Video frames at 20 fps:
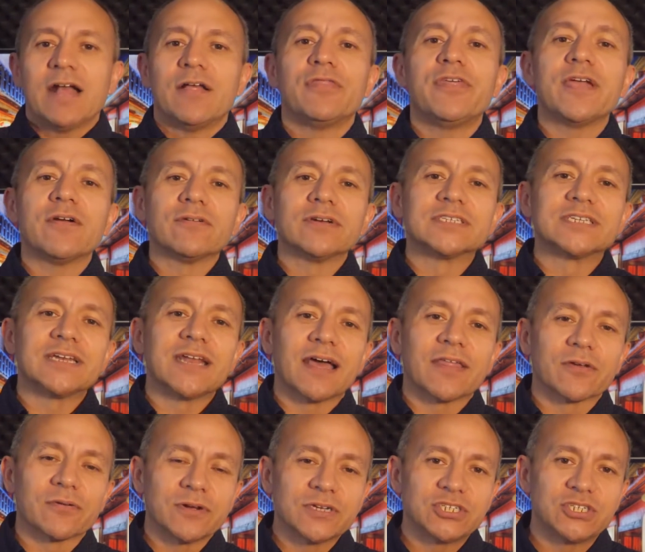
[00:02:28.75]
There is
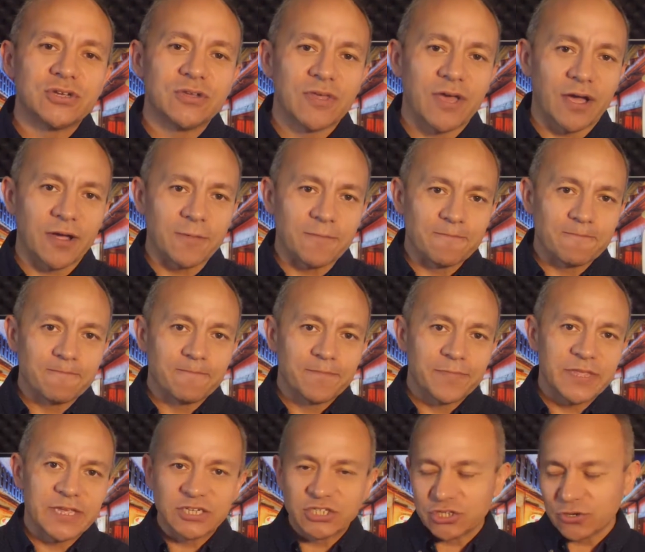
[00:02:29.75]
another issue, though.
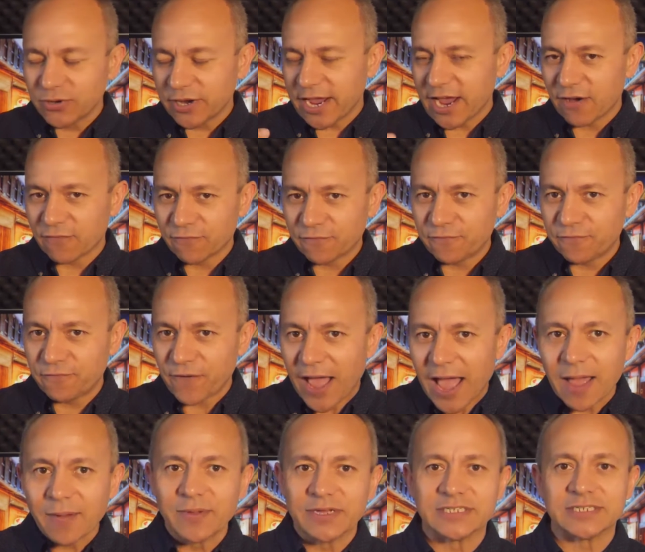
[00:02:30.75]
The issue at how
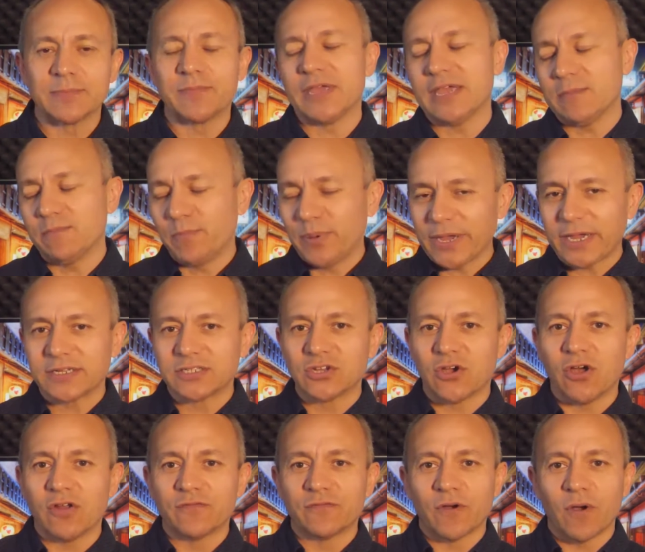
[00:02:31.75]
farmers are being picked
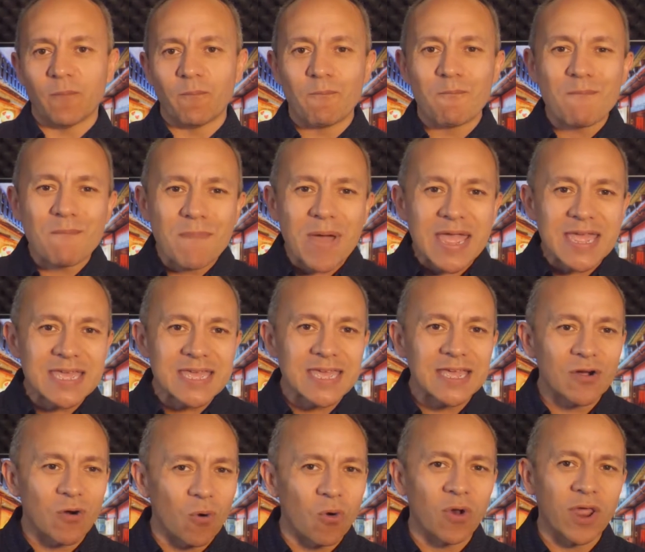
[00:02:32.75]
on for
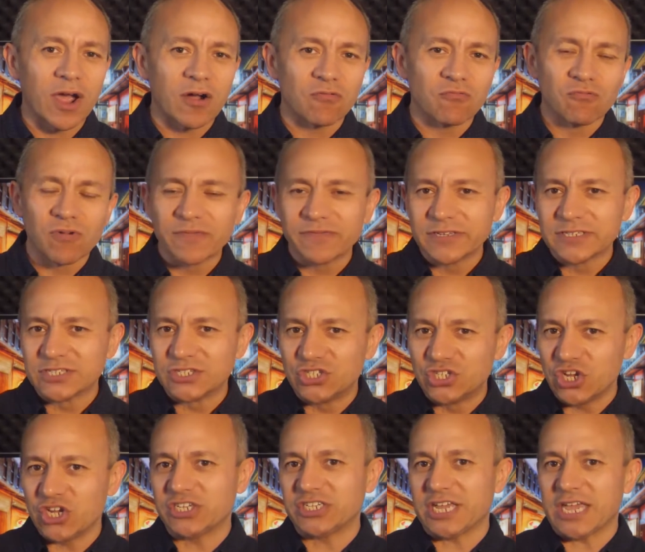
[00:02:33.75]
making all our rivers
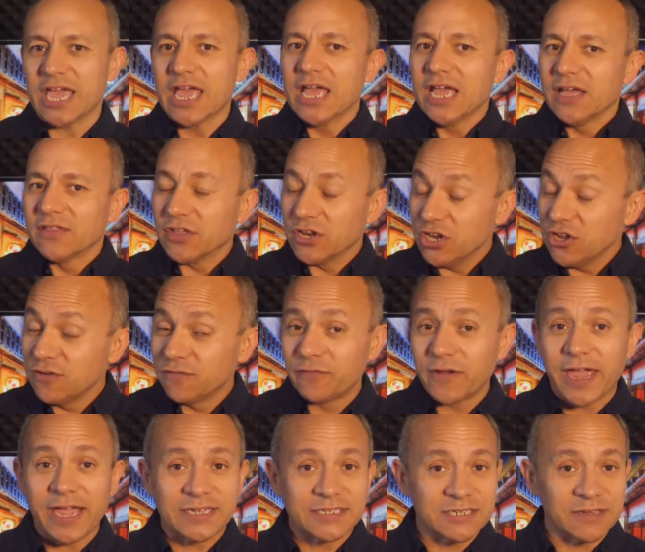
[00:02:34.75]
dirty. The new
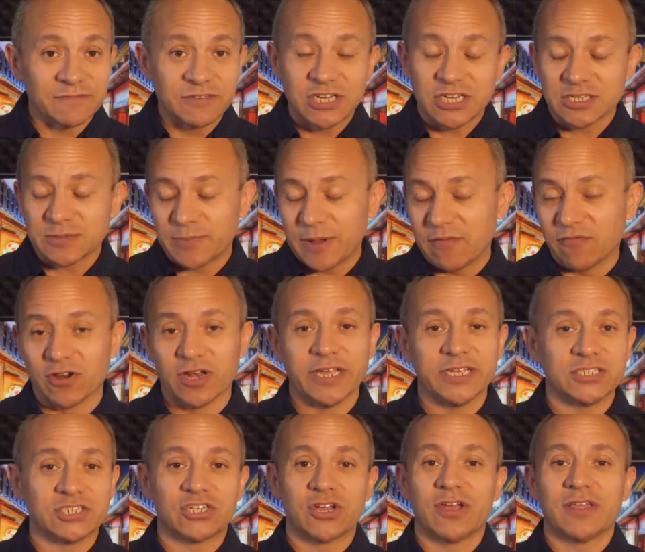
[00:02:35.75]
facts have just been
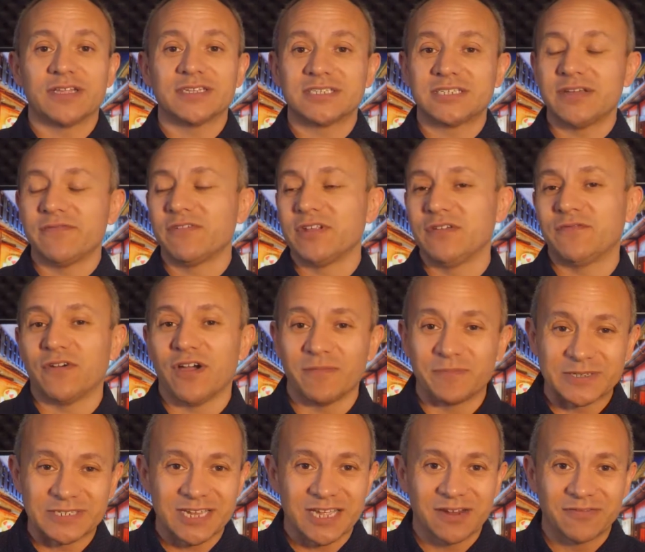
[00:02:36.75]
released showing that
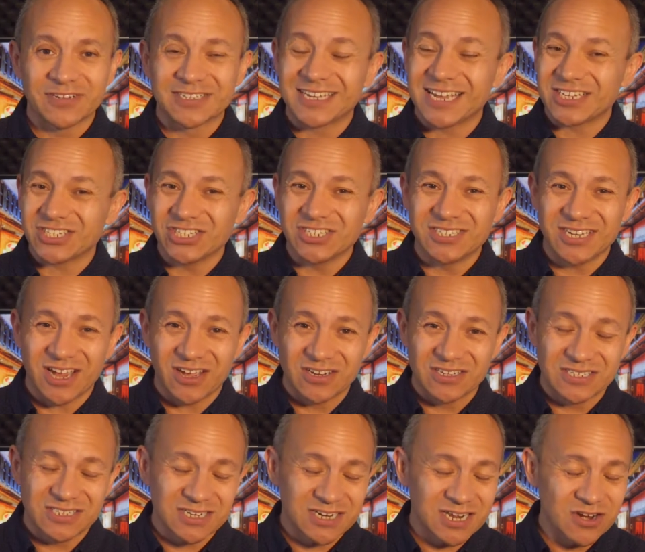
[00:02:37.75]
75% of it is actually town
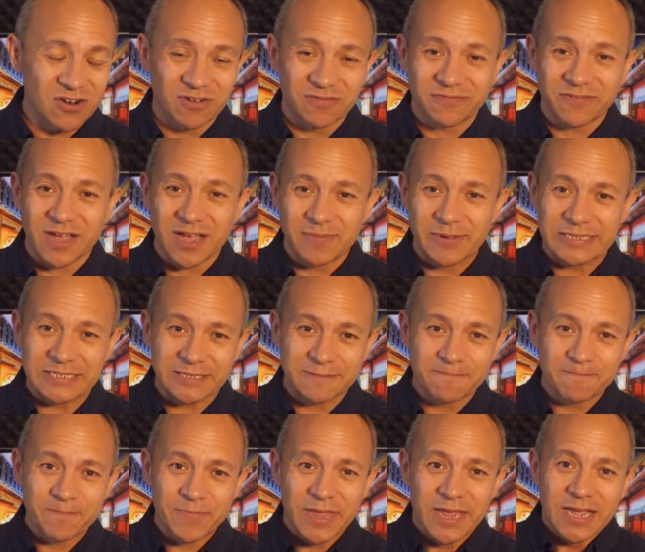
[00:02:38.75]
and city, not farmers.
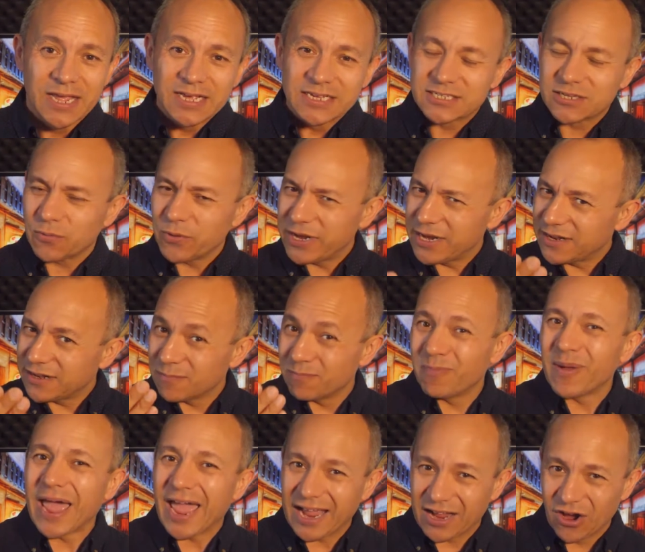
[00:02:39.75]
So we need to
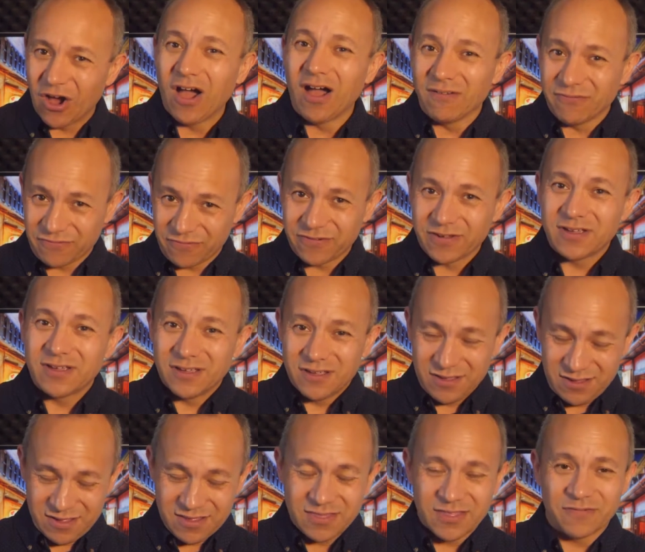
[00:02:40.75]
back off
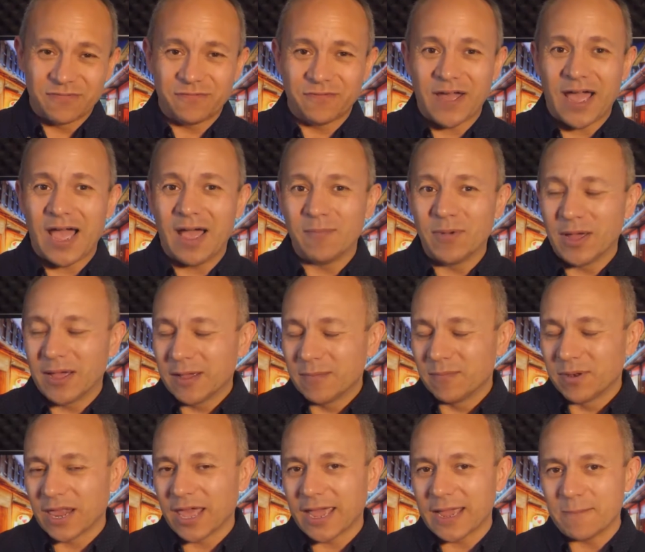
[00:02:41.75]
the farmer
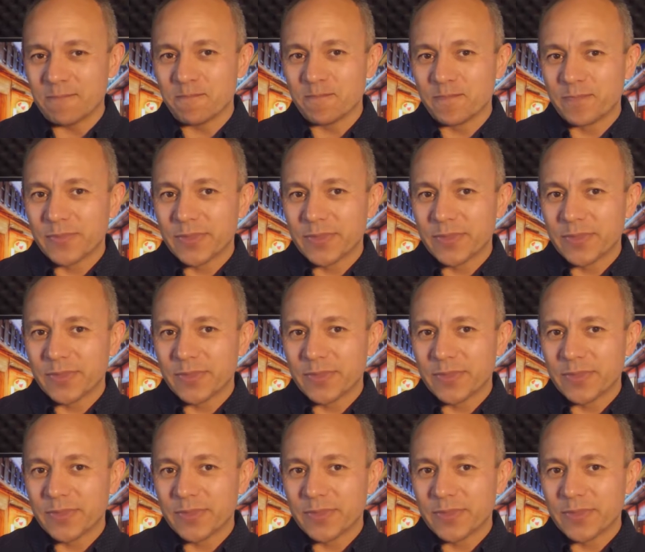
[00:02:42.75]
blame.